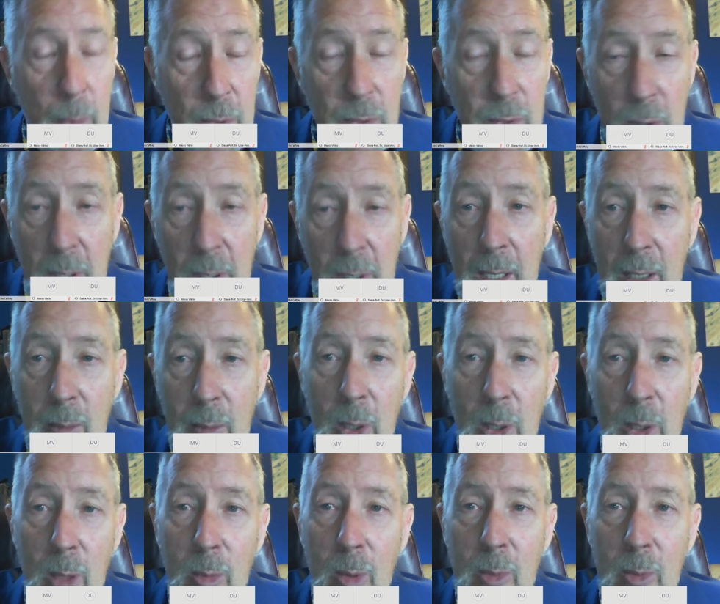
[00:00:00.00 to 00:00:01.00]
they're not
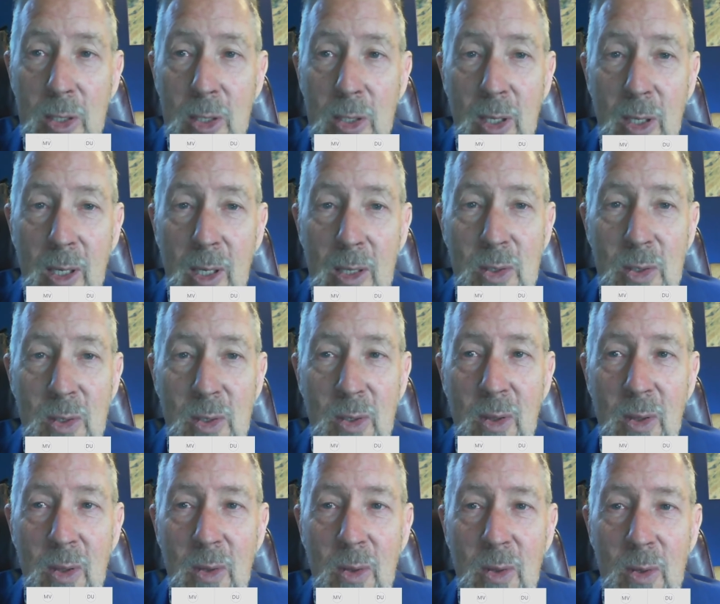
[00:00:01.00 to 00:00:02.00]
comparable by size.
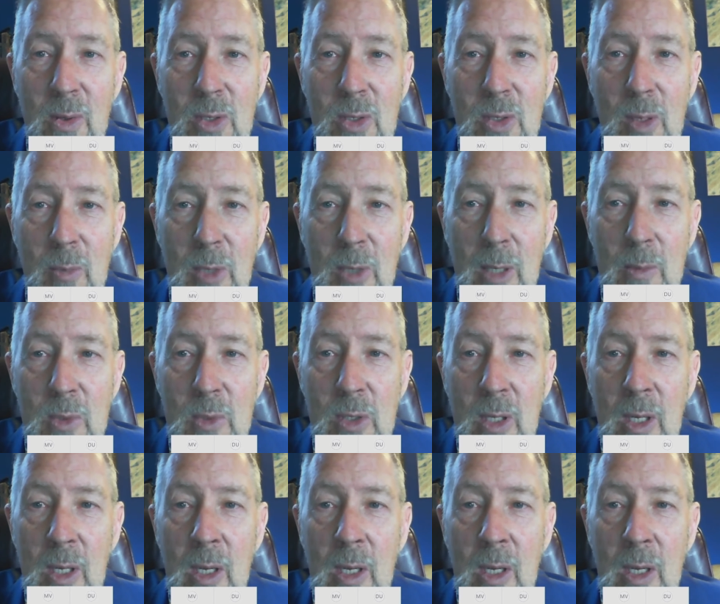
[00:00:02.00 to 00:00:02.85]
There's sometimes